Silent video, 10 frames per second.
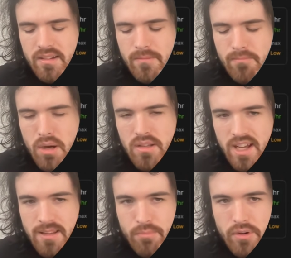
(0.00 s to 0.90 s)
model
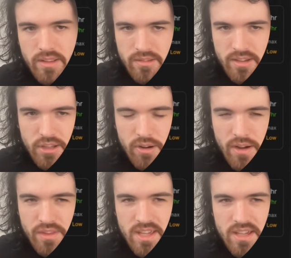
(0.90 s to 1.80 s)
endpoint, so they don't
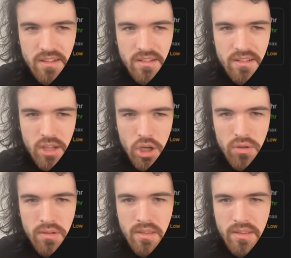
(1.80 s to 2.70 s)
have the
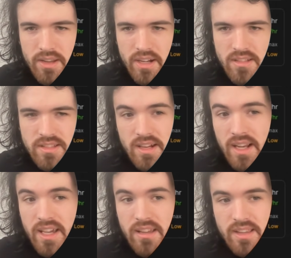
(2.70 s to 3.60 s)
cold start
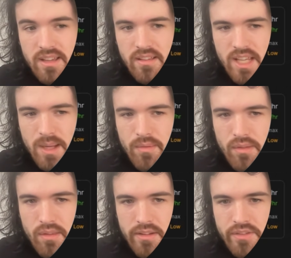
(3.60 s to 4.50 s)
delay that comes
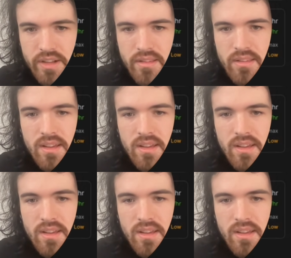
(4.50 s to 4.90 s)
with serverless.